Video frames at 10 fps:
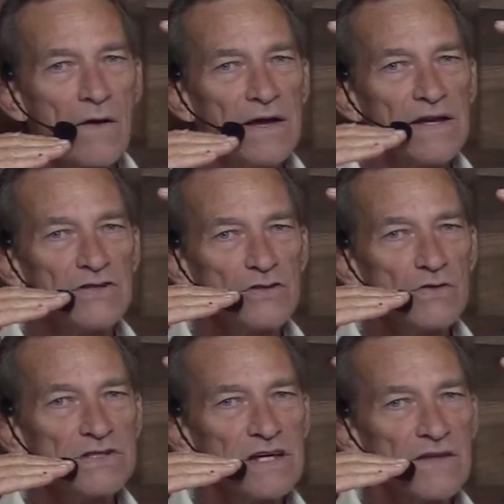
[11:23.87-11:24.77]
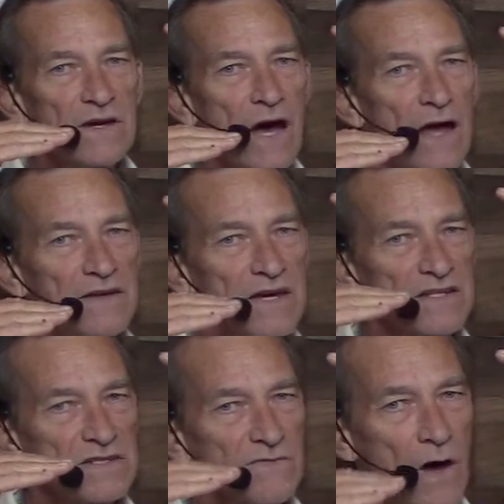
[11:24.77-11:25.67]
It's usually in the
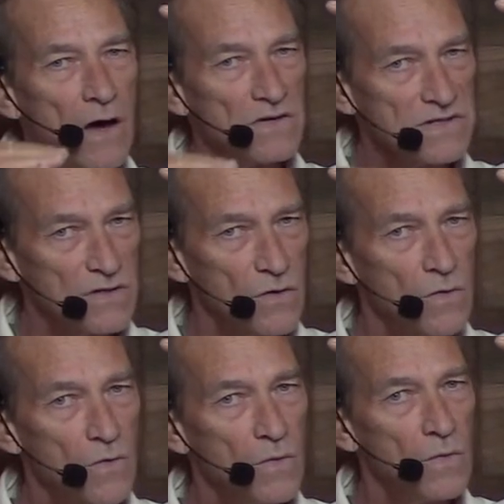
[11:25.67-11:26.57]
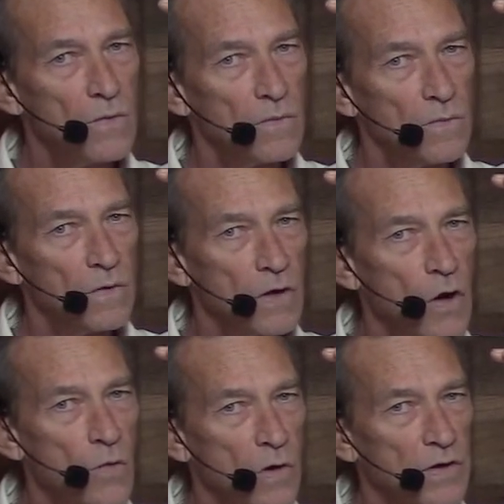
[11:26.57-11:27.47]
context of also
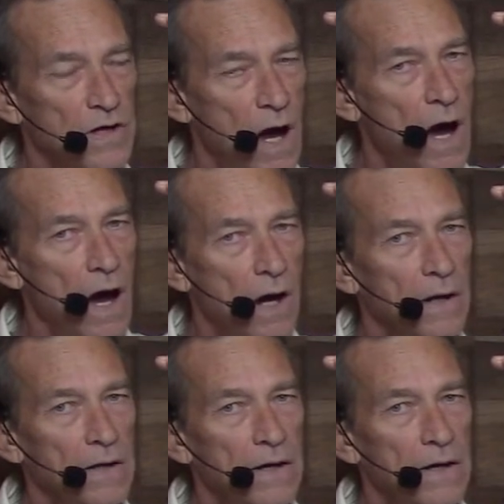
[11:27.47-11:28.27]
lower yang,